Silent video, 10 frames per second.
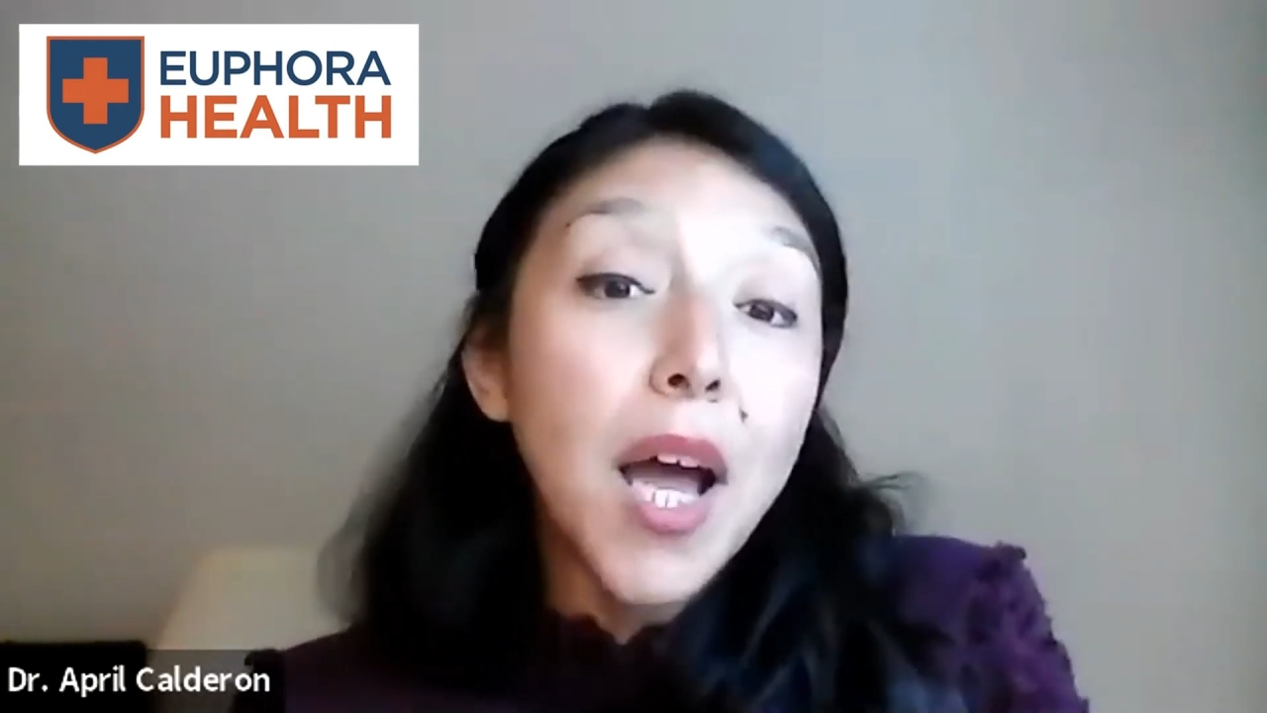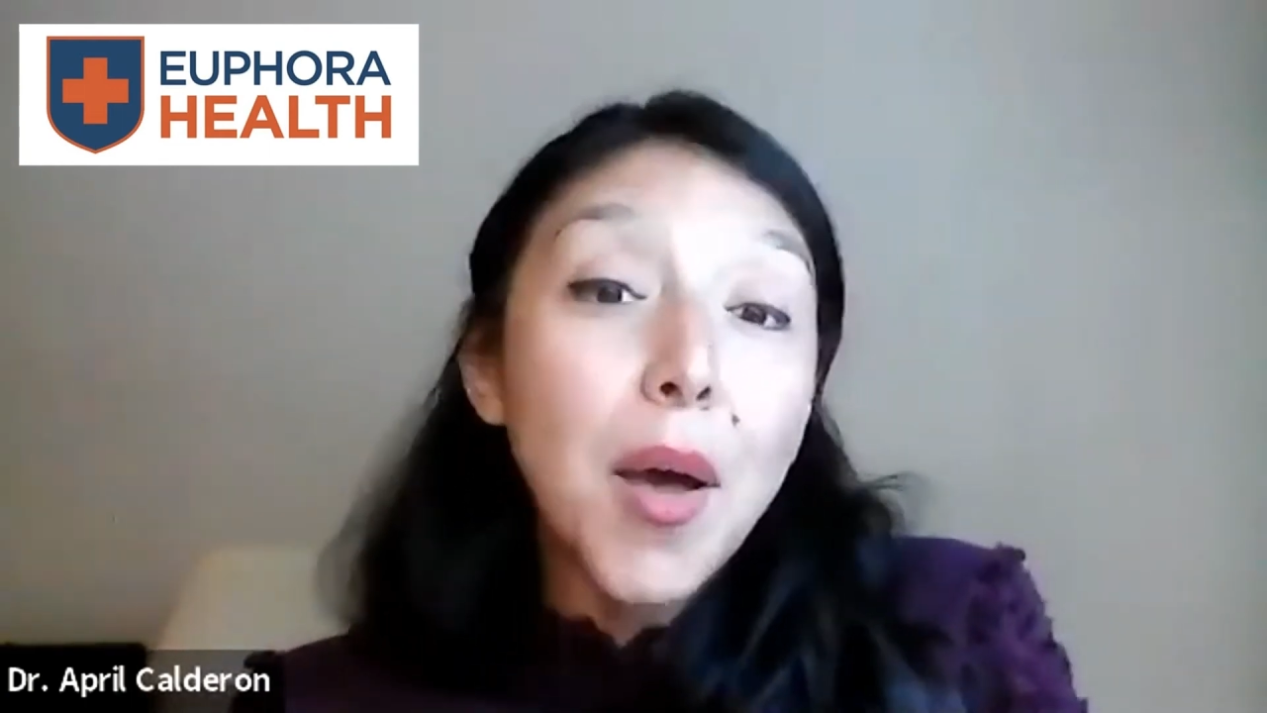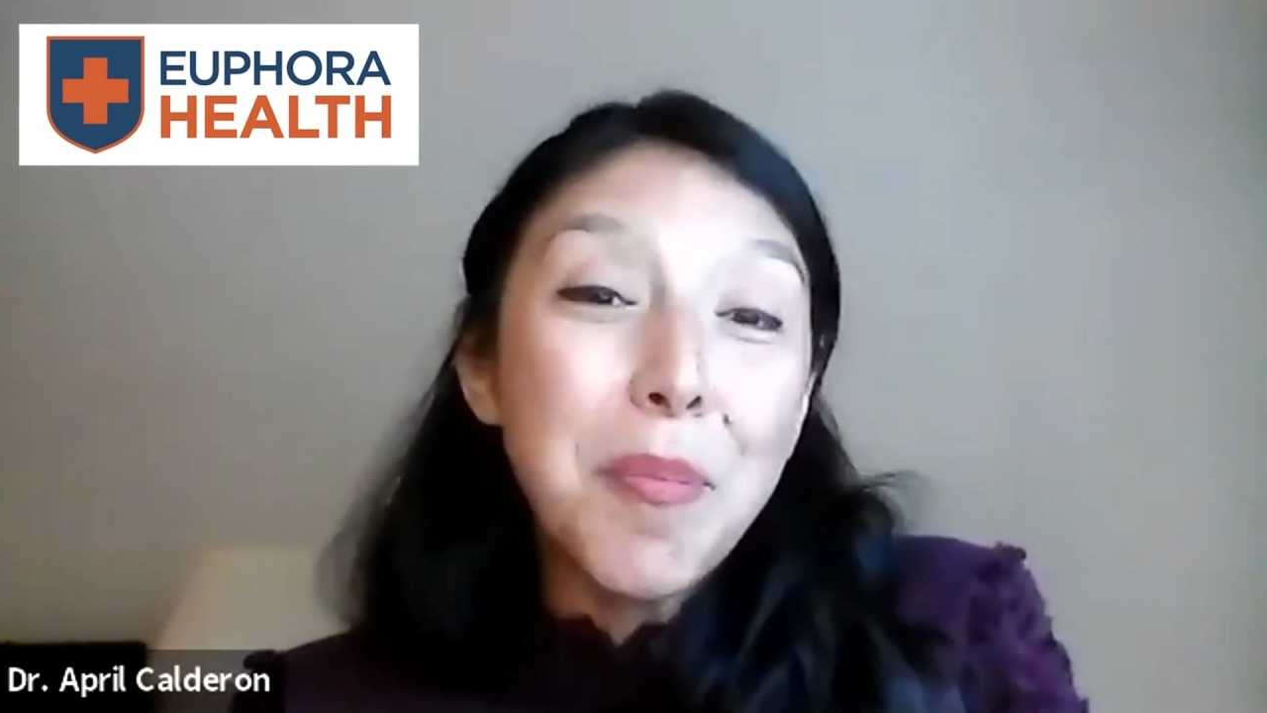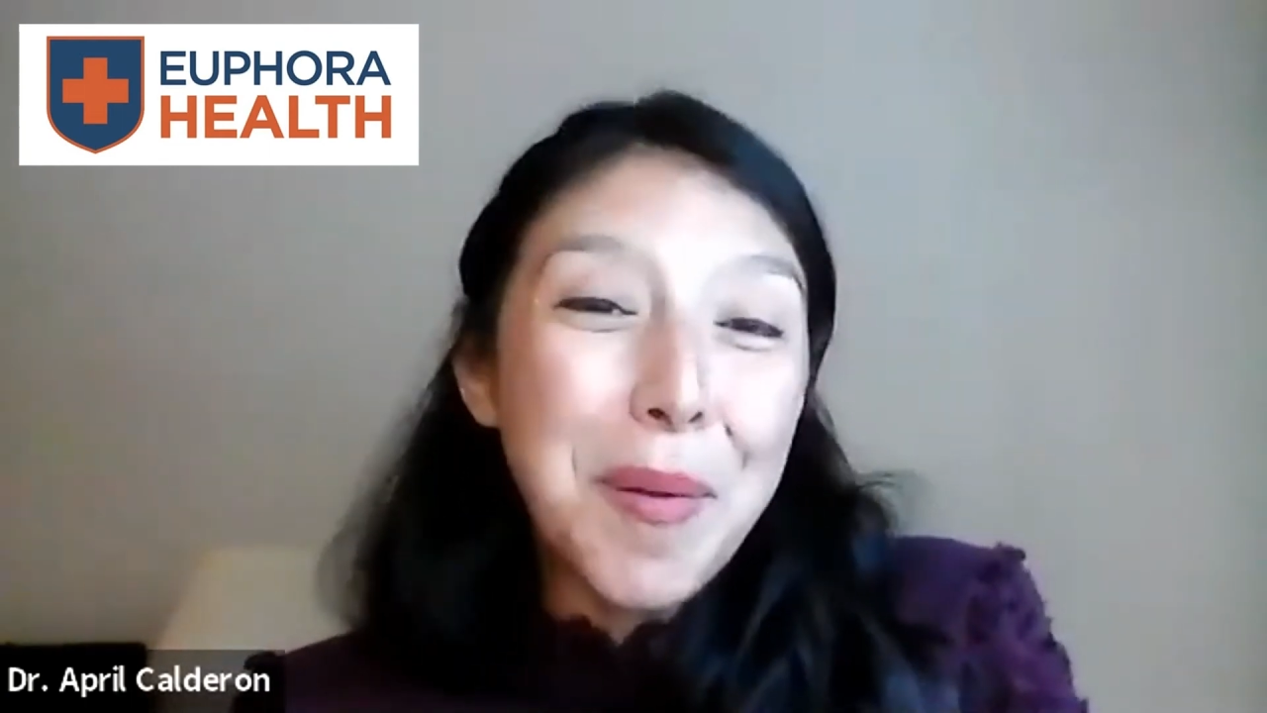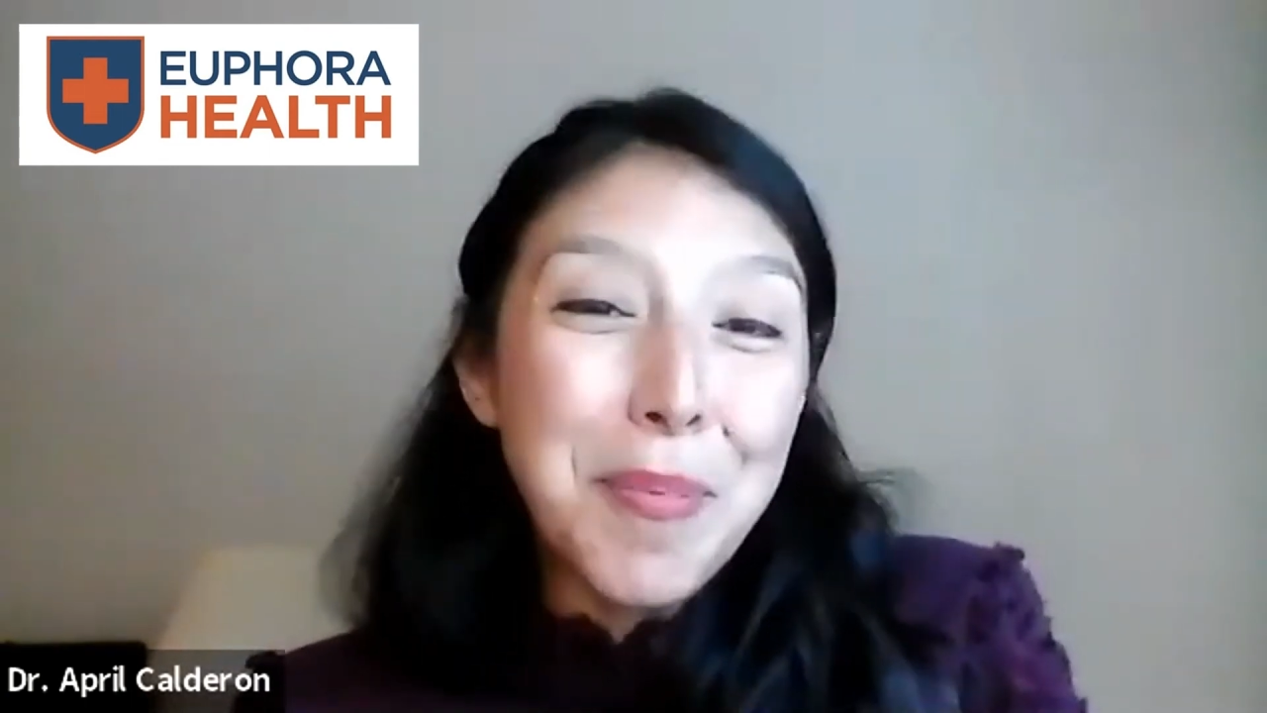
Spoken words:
up my